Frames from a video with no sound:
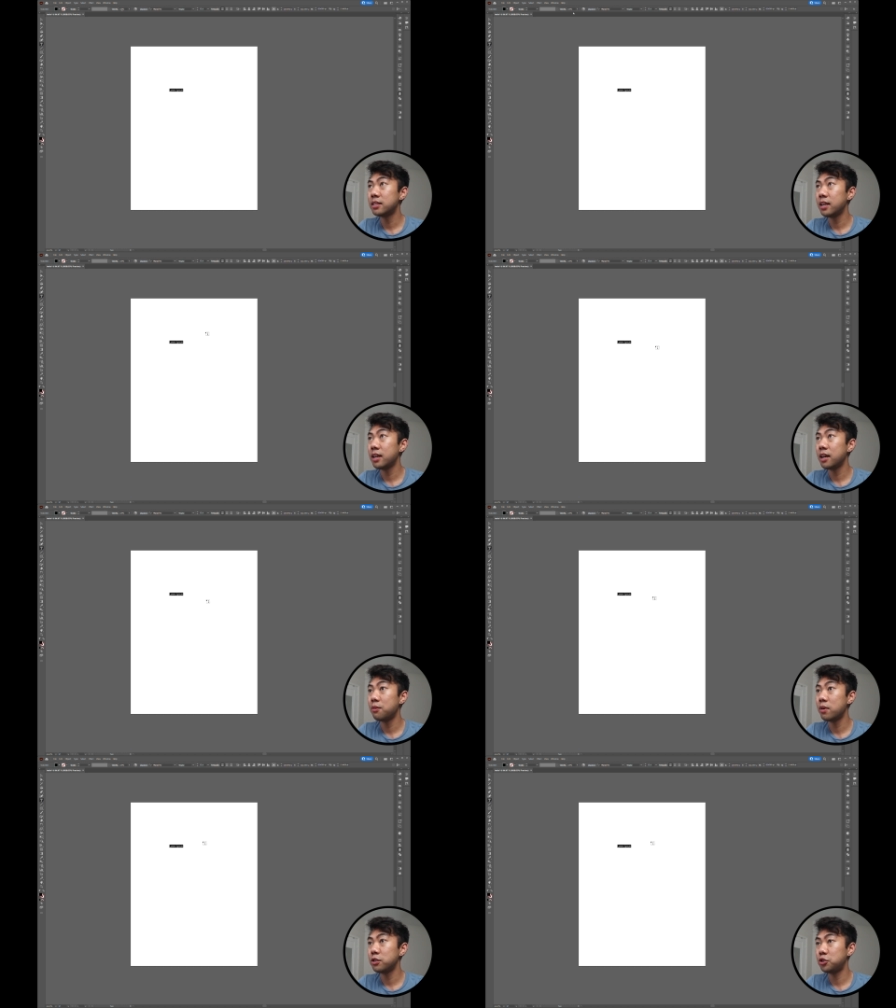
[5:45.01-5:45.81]
say I
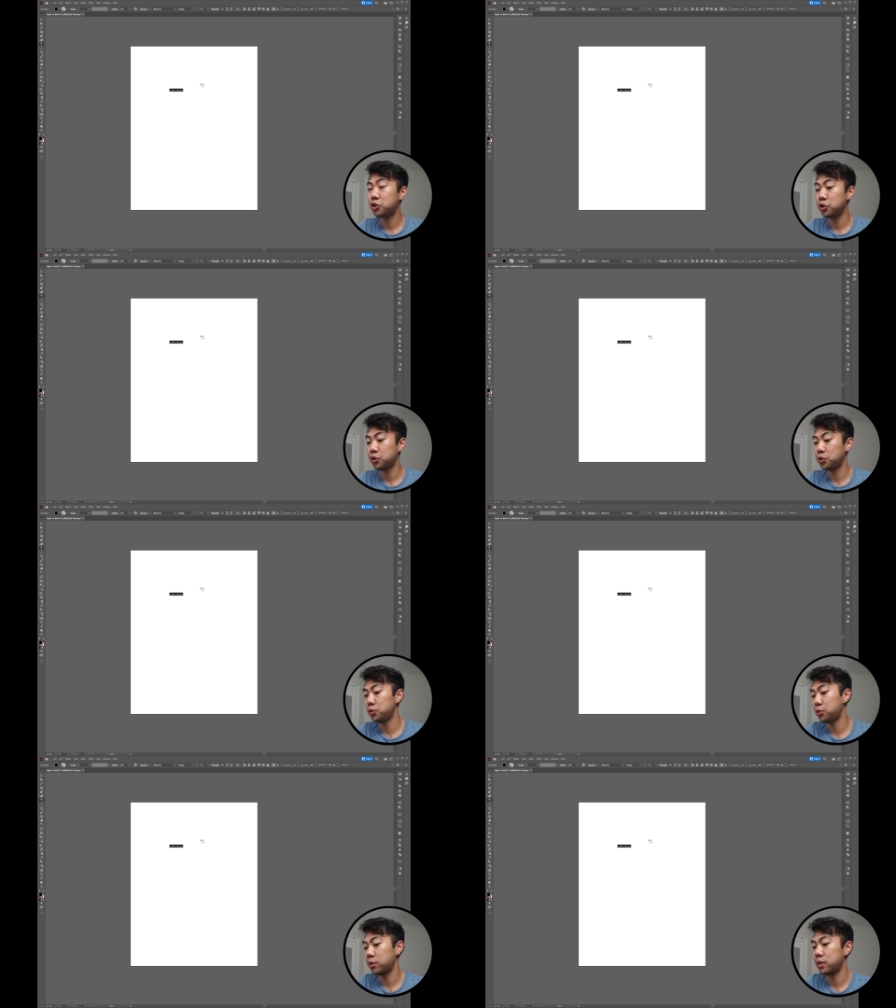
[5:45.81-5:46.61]
want
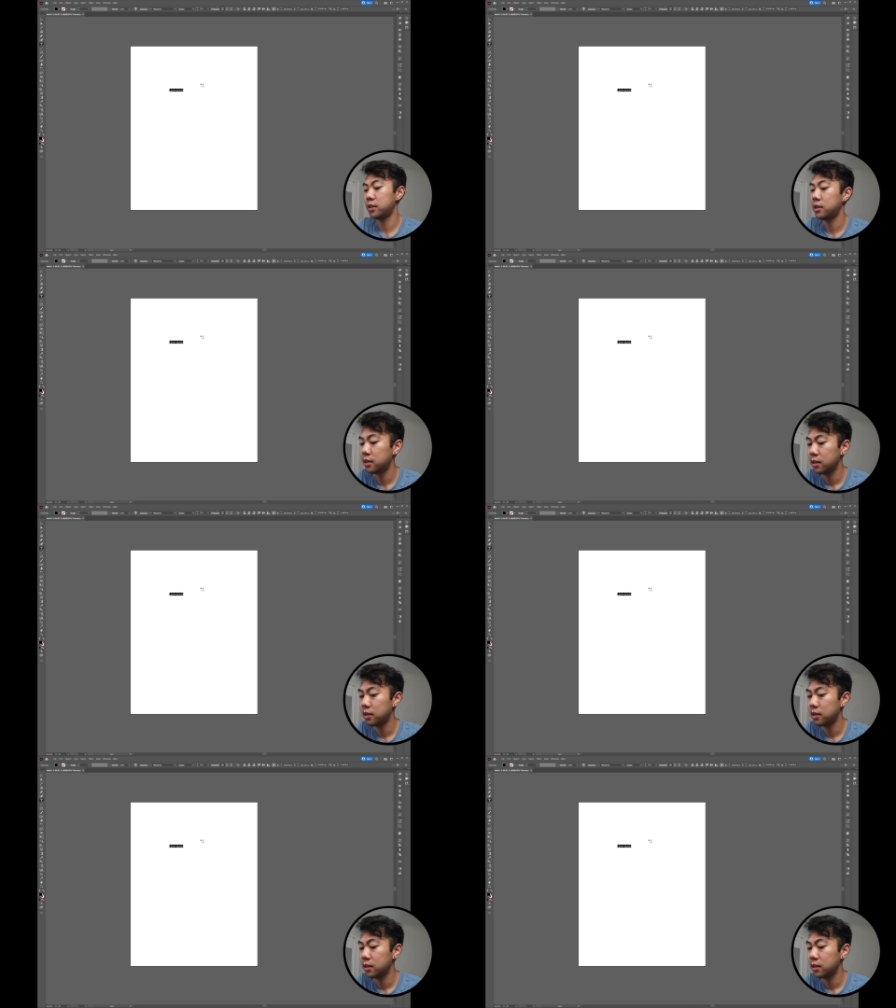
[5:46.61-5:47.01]
to,